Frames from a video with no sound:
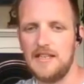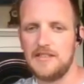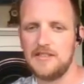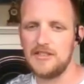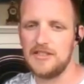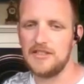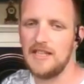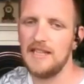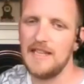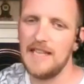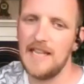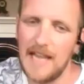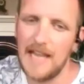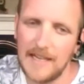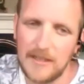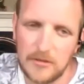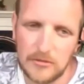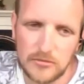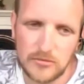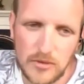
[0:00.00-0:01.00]
just
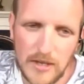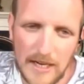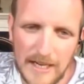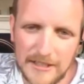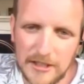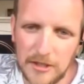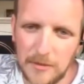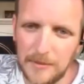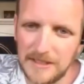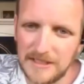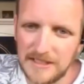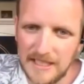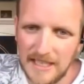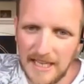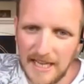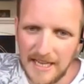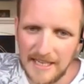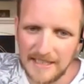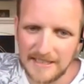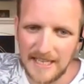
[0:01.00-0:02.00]
leg right up into
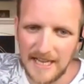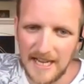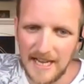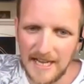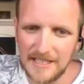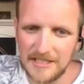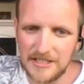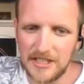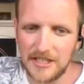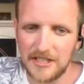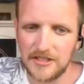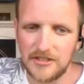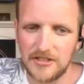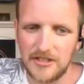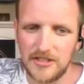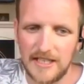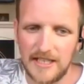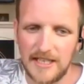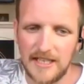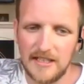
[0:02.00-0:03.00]
the air as high as you can
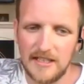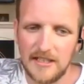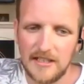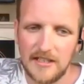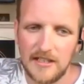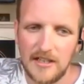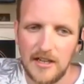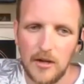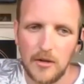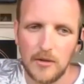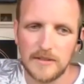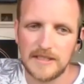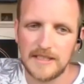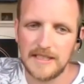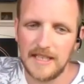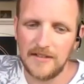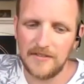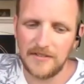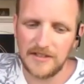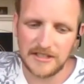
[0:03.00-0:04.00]
drill it, hold it
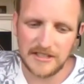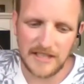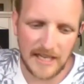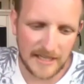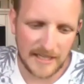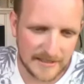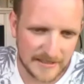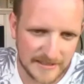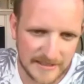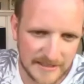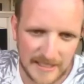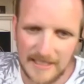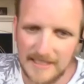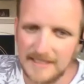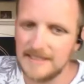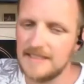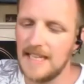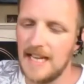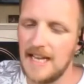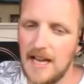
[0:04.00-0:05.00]
there for a second, and
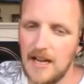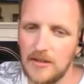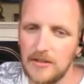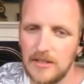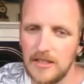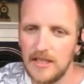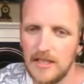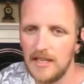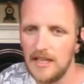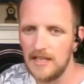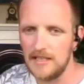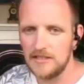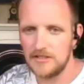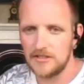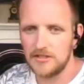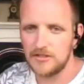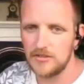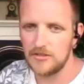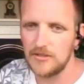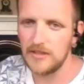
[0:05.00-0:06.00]
then down,
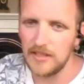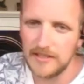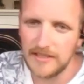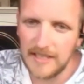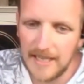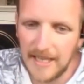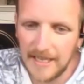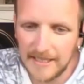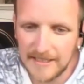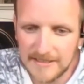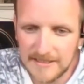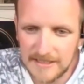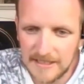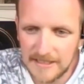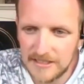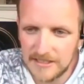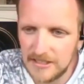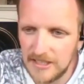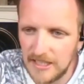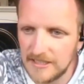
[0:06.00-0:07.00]
and drill the leg into
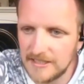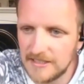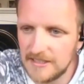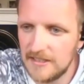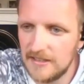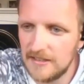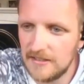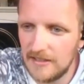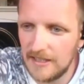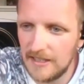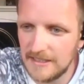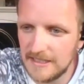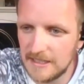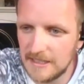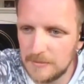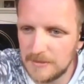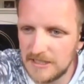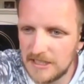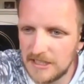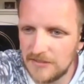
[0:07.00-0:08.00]
your chest. Right
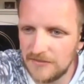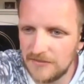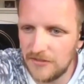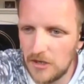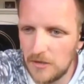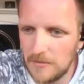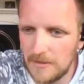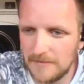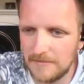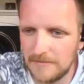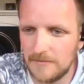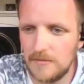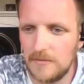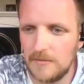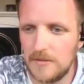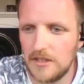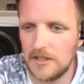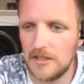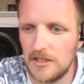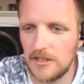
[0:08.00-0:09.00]
into position for me.
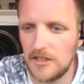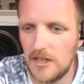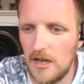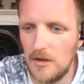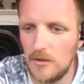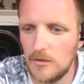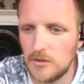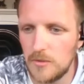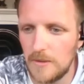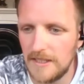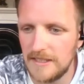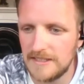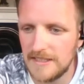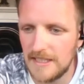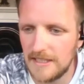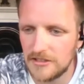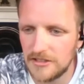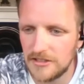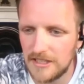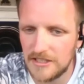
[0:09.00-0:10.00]
We're going to go 20
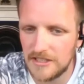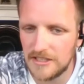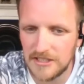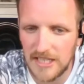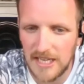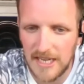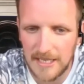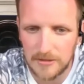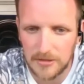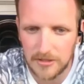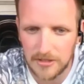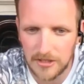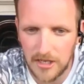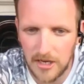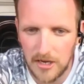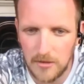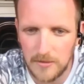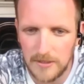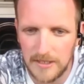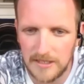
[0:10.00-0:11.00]
seconds on each side. We're going to
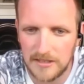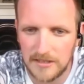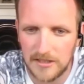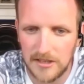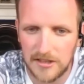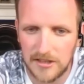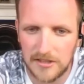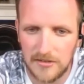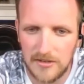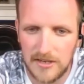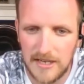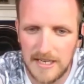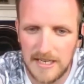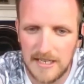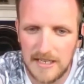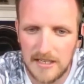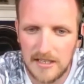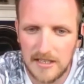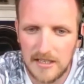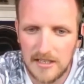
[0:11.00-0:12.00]
go in 3,
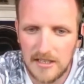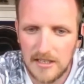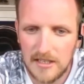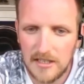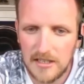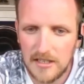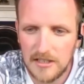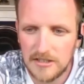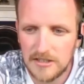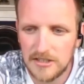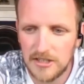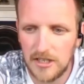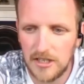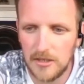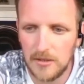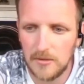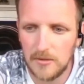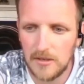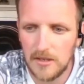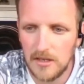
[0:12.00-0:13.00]

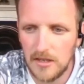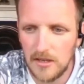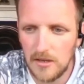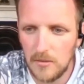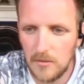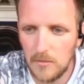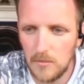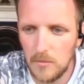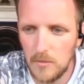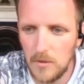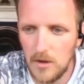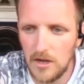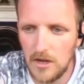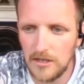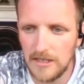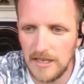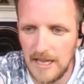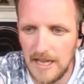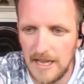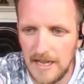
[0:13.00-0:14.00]
2,
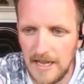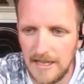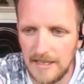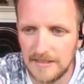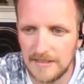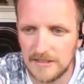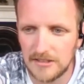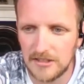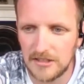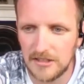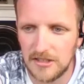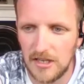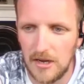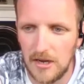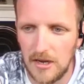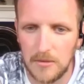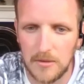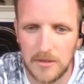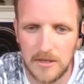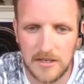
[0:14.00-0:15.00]
1, and
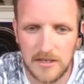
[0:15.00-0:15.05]
go.